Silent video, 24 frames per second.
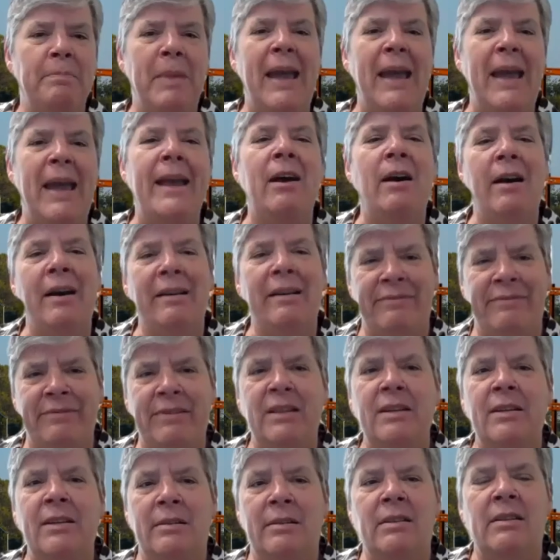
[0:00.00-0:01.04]
pay off
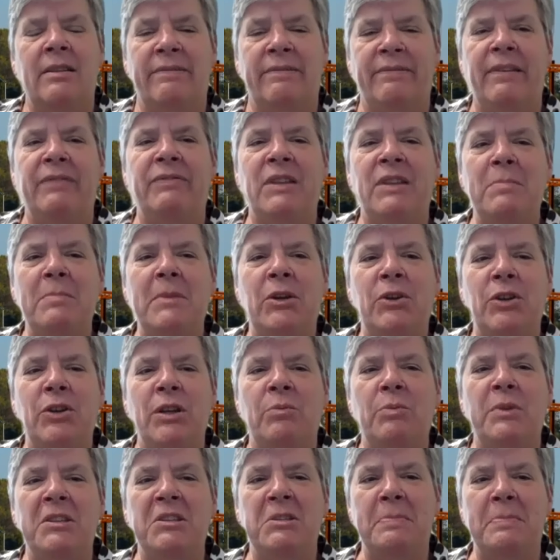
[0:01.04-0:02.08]
the 50
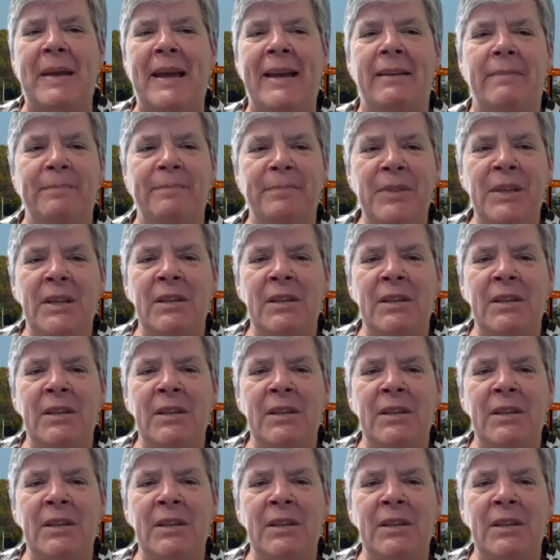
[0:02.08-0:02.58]
million we spent.